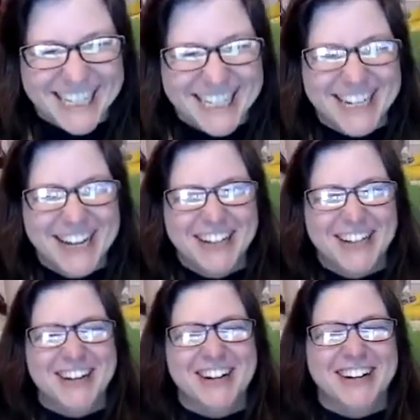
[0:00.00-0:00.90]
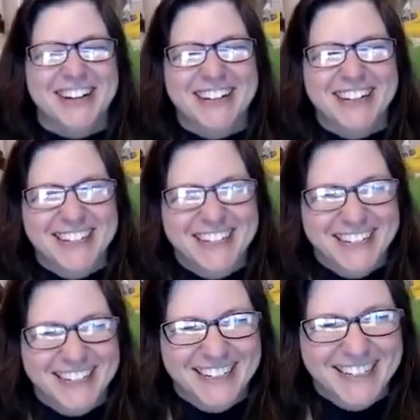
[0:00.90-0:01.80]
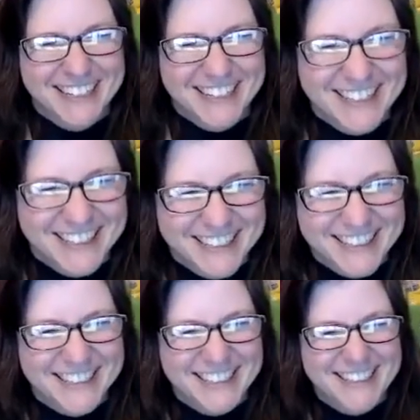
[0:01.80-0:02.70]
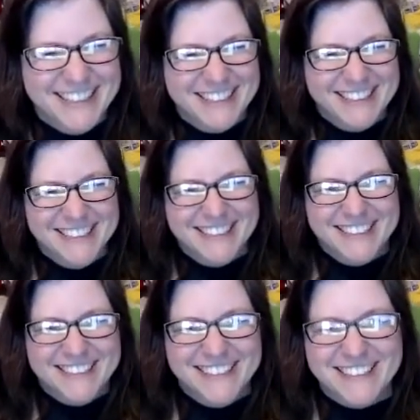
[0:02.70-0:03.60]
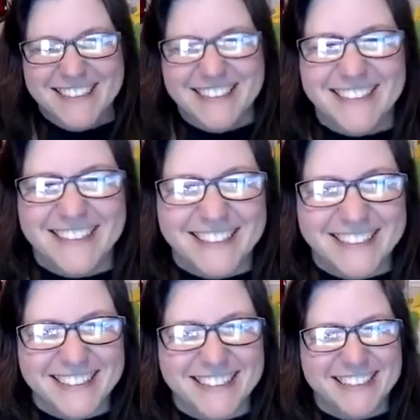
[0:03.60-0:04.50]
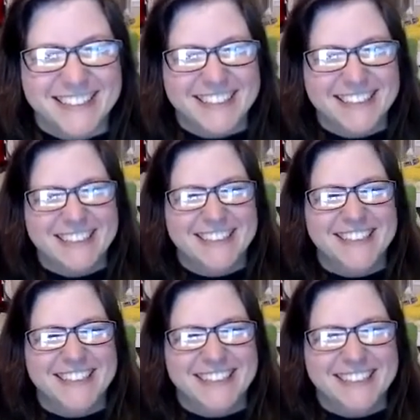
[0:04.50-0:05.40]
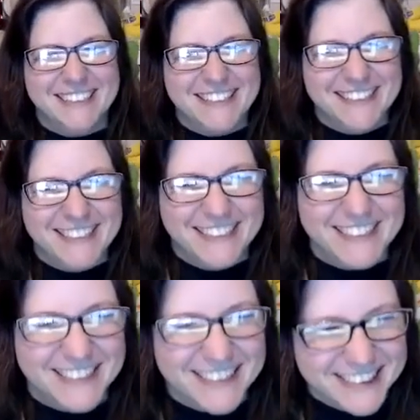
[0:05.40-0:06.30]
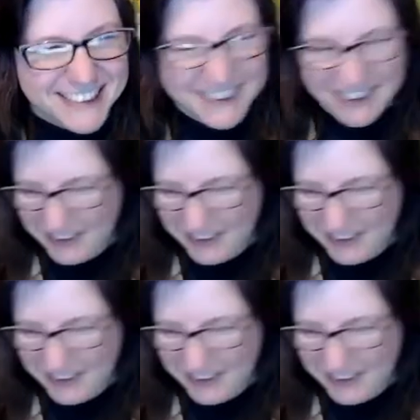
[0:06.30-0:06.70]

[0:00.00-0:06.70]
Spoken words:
(not speaking)